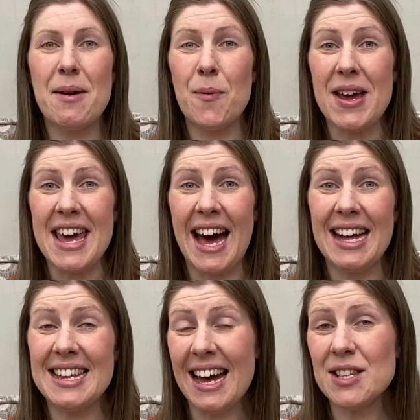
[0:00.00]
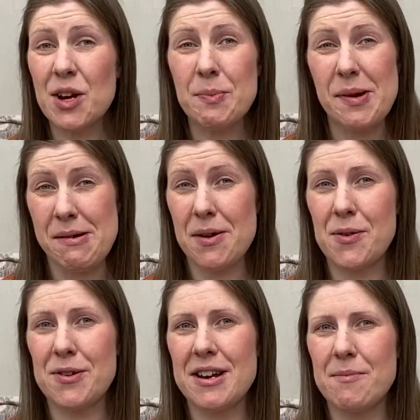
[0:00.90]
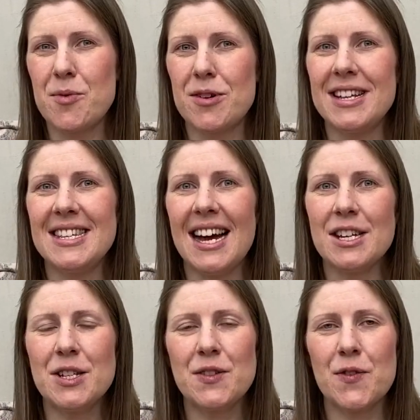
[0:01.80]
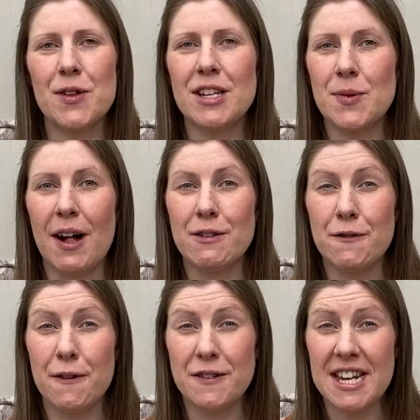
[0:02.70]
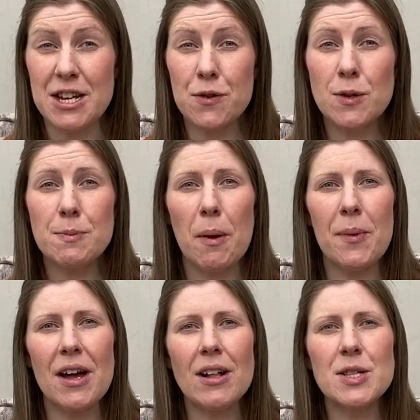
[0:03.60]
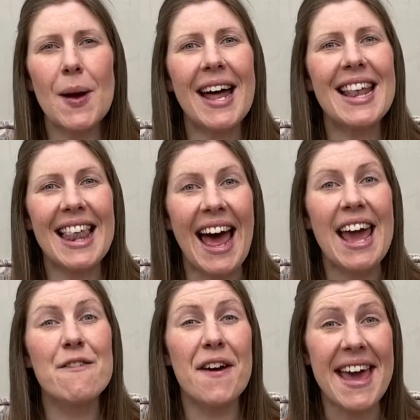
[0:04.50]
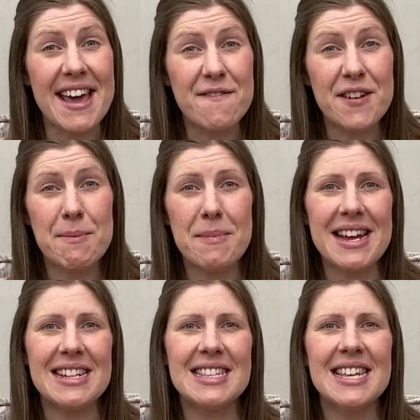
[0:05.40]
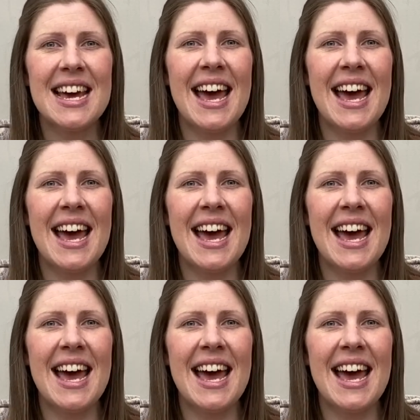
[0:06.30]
We had, yes, our pre-recorded morning sessions for the 12 to 15 year olds, but we also had live evening meetings